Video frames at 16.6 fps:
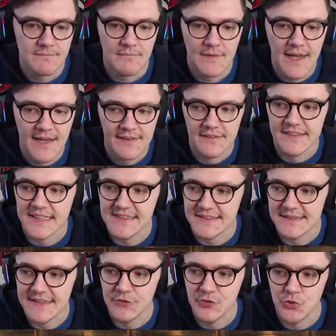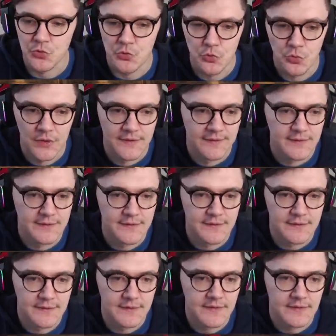And it does lead to
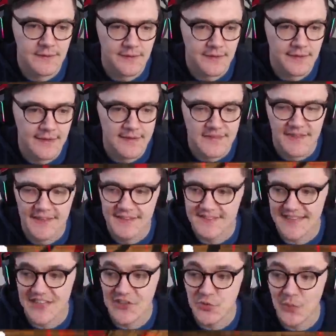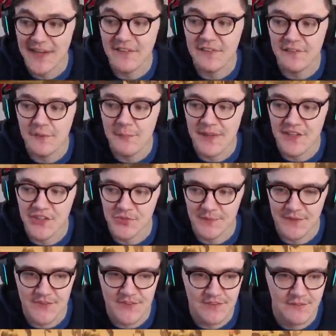a dying state. Dwig for the
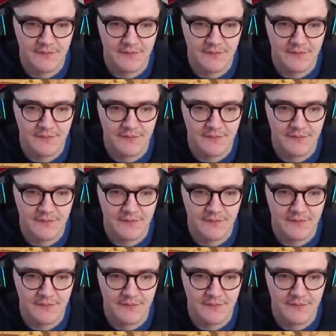basement.